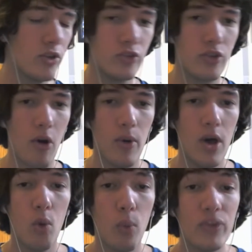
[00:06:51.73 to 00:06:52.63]
So
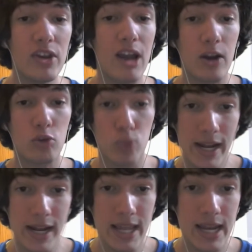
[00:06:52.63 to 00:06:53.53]
once it got
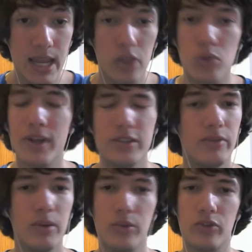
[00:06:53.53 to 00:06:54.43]
graded, the rest of
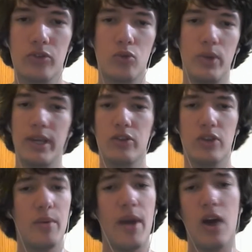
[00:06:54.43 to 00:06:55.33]
it was quick. It
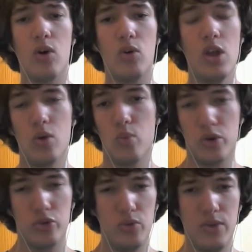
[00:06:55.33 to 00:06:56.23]
took about 1 or
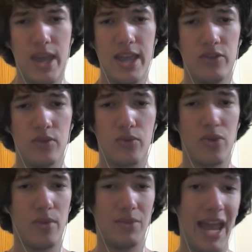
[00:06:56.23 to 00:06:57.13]
2 days for
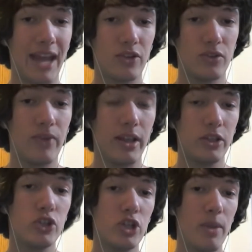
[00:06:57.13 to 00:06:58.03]
them to actually finally
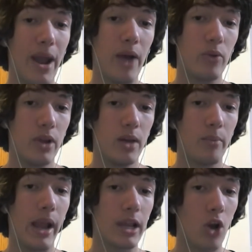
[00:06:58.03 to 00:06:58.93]
ship out
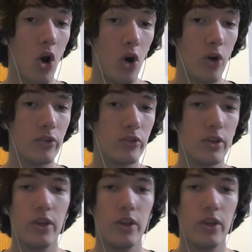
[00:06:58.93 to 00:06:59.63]
my cards.